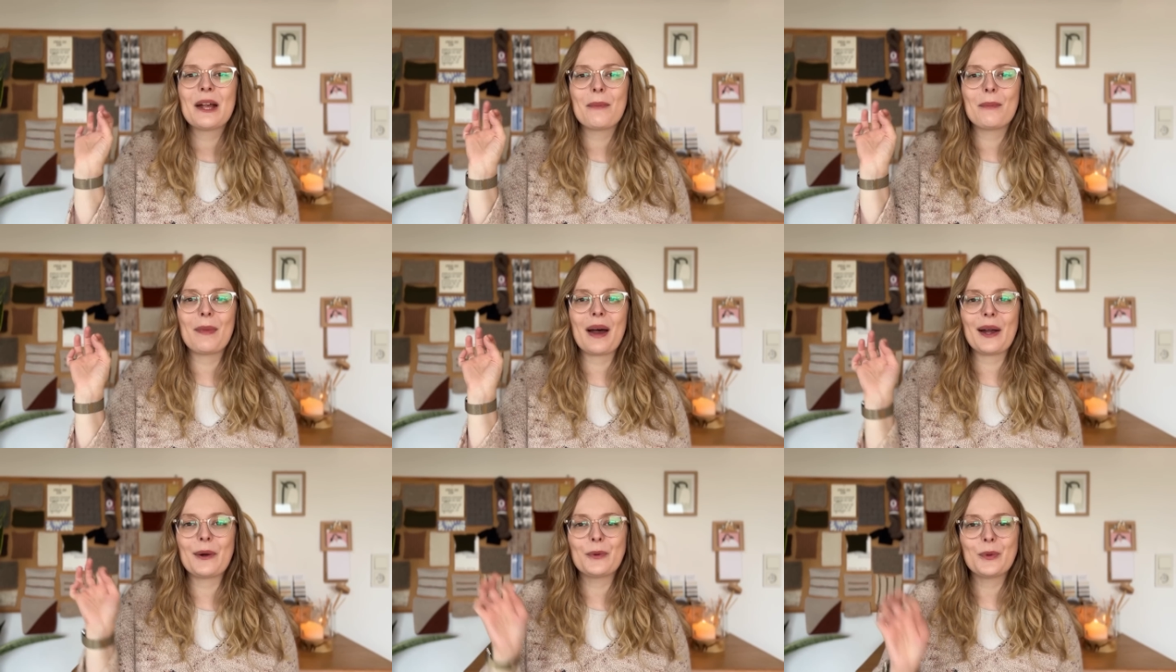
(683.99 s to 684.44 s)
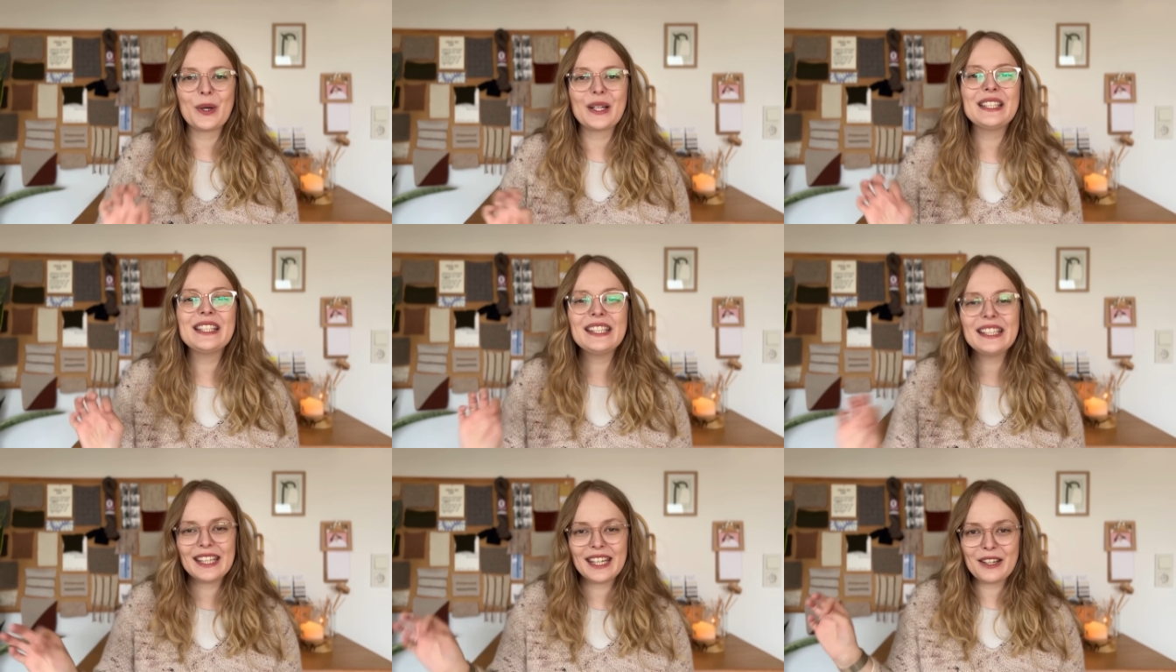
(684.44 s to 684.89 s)
My
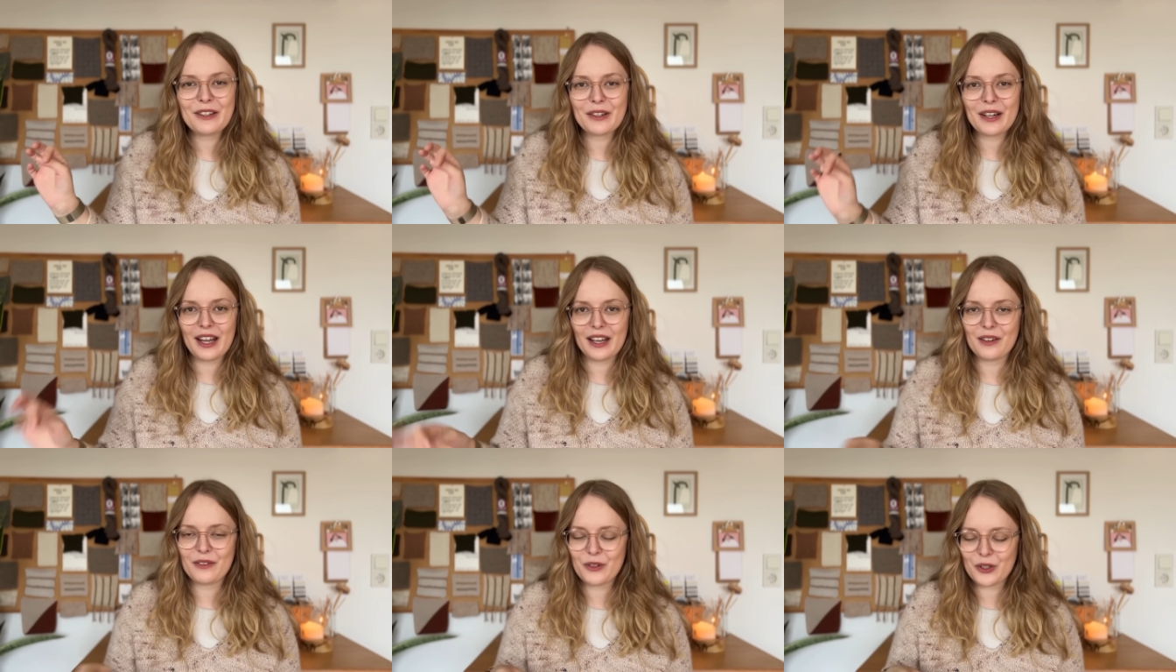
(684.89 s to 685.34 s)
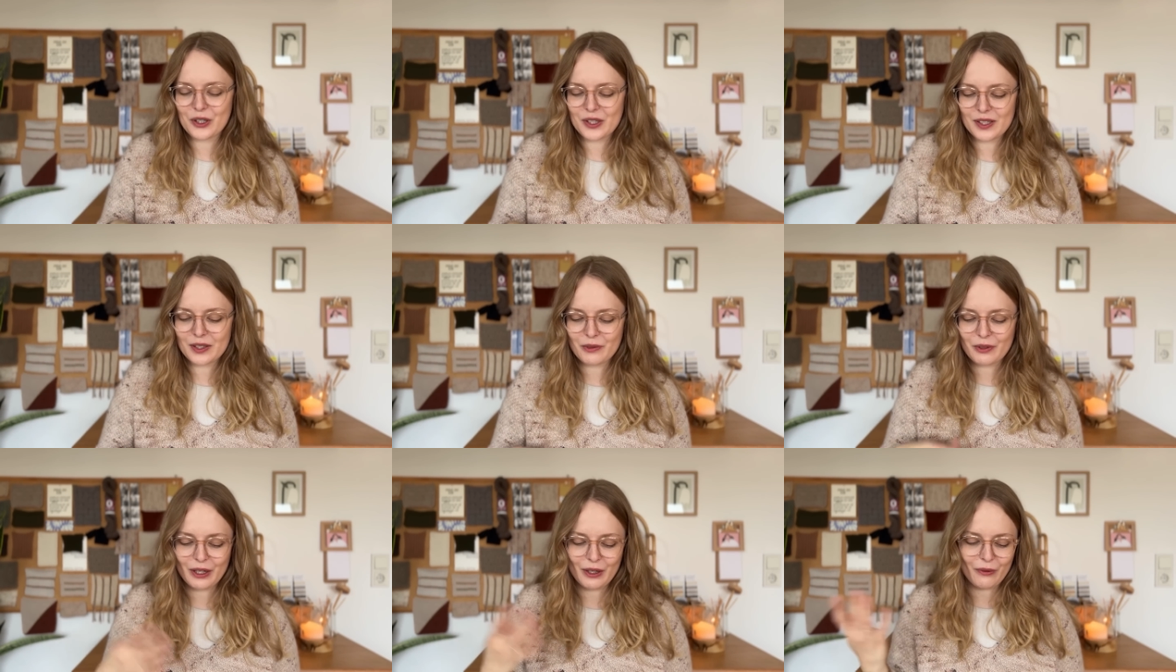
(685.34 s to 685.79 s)
1 year
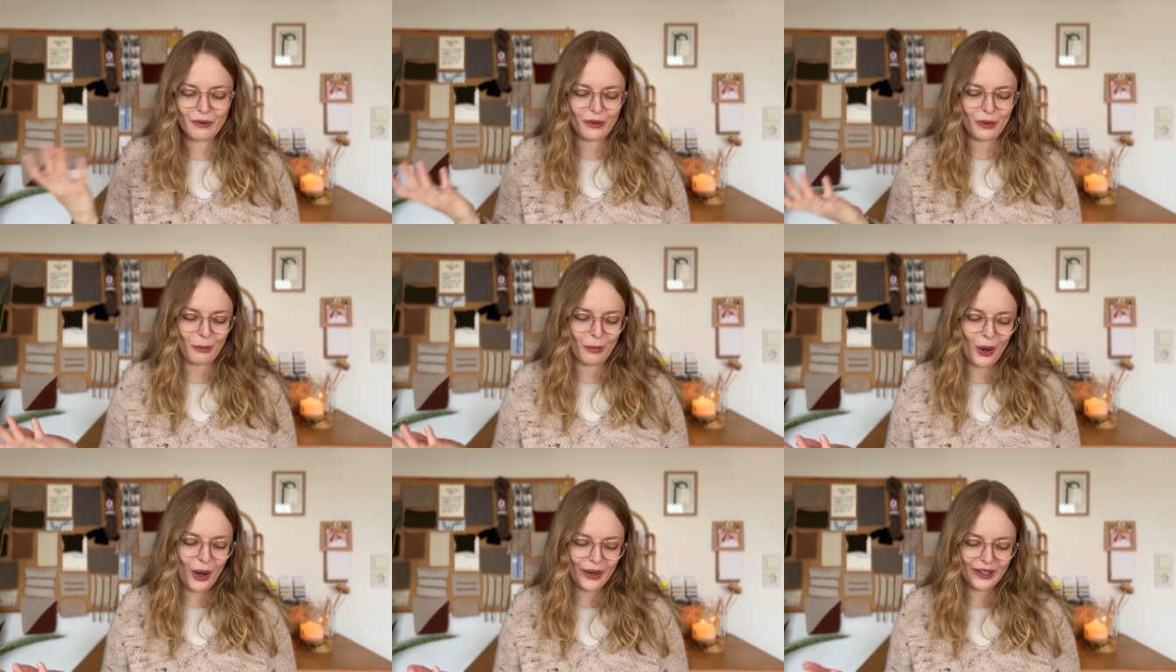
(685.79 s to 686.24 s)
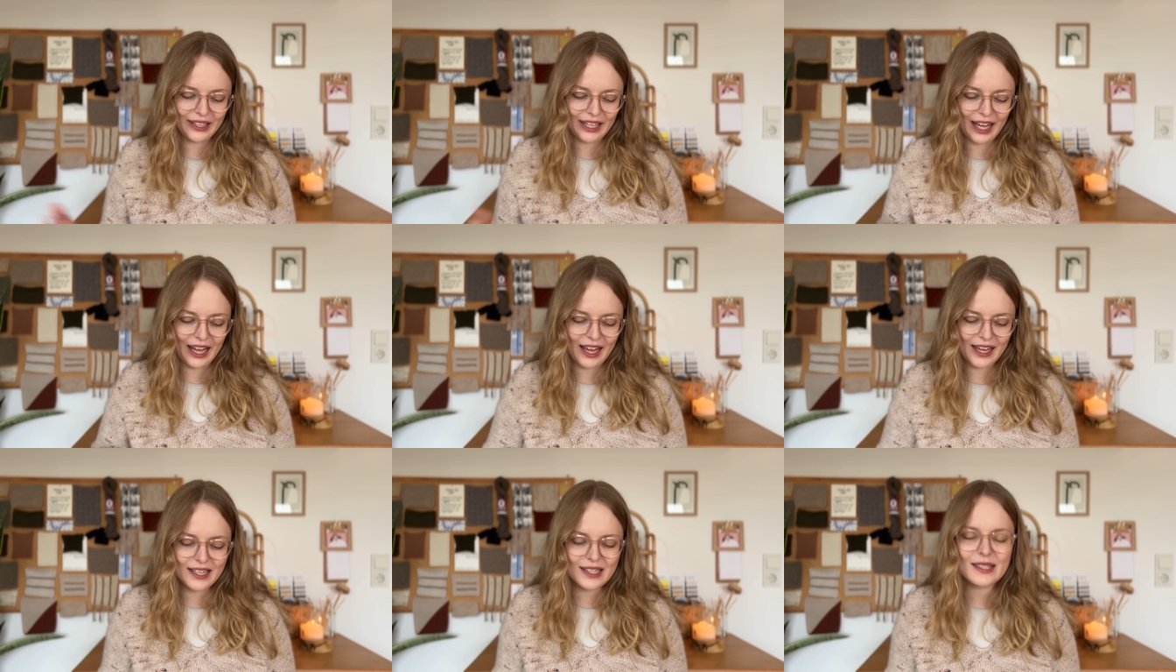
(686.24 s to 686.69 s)
anniversary for the
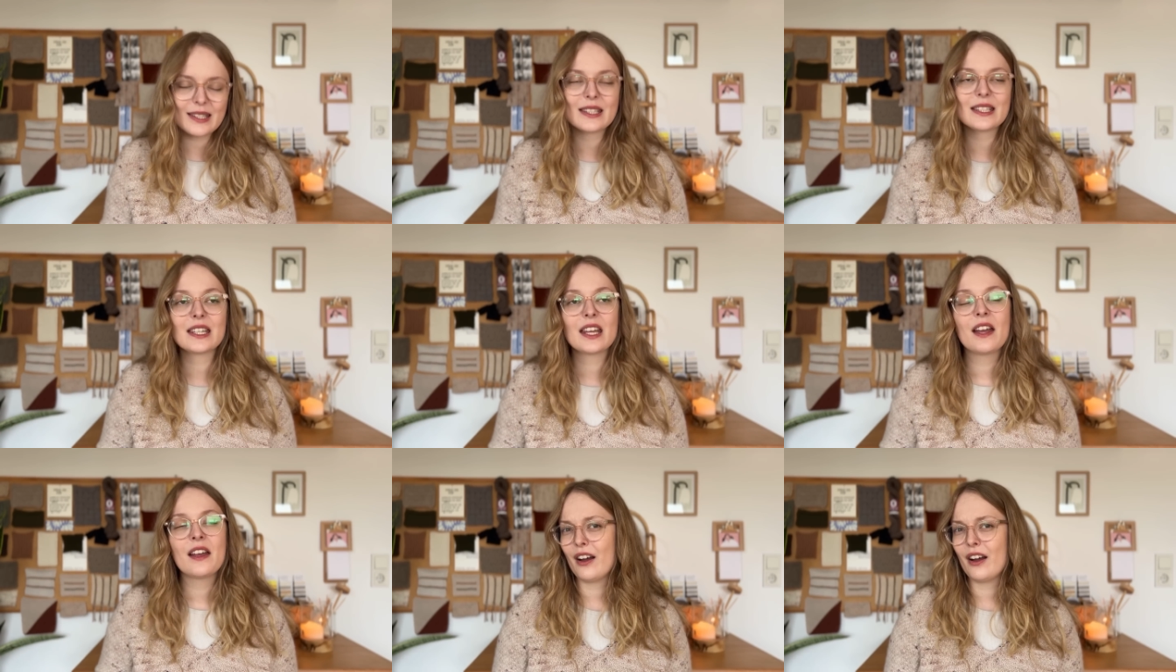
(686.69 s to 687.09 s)
podcast